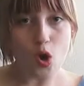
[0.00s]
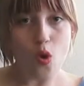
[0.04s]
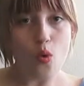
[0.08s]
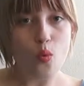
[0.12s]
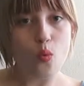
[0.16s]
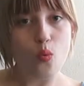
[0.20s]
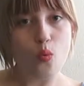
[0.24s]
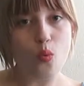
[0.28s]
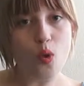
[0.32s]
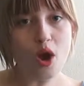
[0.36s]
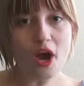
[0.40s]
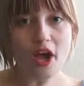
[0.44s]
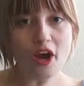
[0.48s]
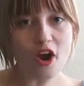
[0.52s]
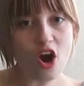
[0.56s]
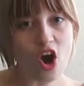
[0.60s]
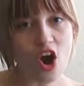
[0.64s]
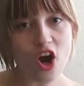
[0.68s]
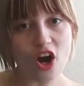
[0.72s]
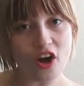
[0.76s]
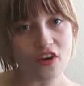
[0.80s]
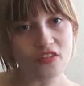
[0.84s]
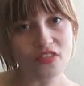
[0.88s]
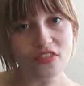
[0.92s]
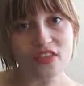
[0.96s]
What
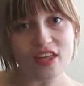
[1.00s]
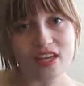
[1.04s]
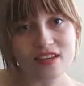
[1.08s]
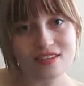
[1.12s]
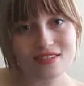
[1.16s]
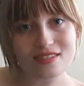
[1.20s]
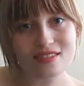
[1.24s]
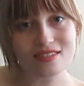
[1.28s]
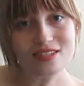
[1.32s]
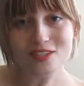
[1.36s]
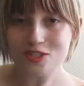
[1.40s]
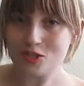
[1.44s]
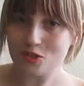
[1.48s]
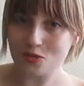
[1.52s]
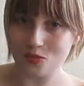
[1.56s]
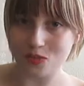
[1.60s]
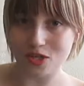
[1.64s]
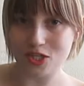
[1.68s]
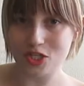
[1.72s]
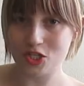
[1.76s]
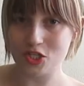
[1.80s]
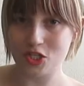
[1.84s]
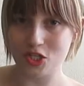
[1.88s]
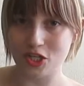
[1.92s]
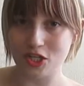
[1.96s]
Are This
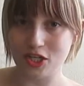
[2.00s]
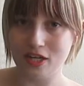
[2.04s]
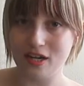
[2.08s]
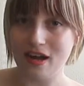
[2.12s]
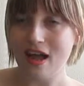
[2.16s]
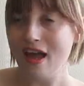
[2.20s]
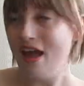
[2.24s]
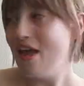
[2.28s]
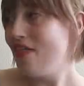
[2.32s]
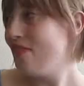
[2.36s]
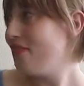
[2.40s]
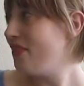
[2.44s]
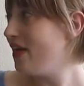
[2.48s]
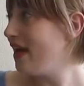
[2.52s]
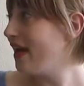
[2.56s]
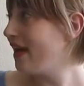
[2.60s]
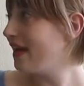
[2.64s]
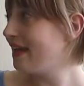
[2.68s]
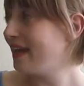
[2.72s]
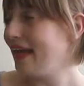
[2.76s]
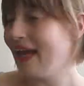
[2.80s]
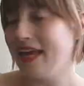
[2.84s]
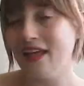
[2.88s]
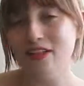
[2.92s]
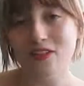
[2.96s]
sweatshirt that
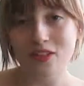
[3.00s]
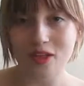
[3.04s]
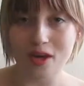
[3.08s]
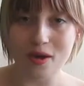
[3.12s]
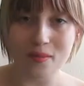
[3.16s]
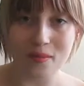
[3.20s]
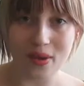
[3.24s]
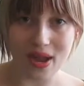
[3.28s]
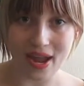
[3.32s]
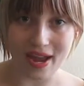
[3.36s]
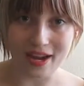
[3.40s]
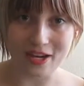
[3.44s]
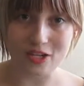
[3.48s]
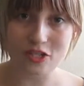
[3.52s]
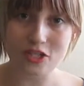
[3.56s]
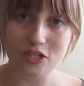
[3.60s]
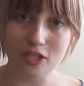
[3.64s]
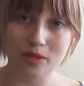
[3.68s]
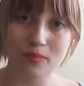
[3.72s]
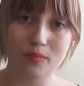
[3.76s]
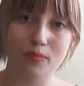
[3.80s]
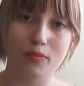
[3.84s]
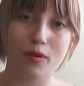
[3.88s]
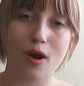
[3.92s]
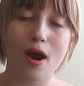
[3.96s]
Caleb actually
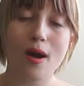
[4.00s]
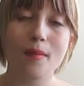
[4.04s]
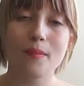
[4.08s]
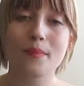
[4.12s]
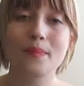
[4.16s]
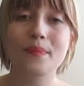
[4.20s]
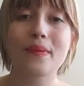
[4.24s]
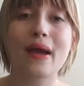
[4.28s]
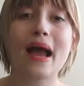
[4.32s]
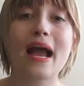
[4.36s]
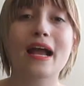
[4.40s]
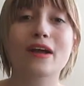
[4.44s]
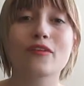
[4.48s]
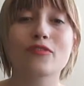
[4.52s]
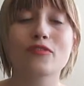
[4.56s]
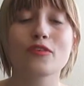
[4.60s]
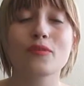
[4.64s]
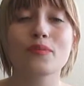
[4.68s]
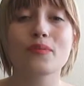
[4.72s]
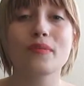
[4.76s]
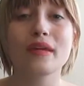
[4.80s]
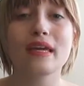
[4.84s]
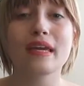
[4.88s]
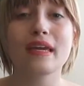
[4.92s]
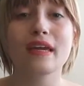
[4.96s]
brought back for
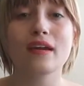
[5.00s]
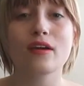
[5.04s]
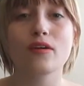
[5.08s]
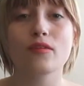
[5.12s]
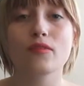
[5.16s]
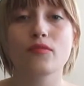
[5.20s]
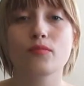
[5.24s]
me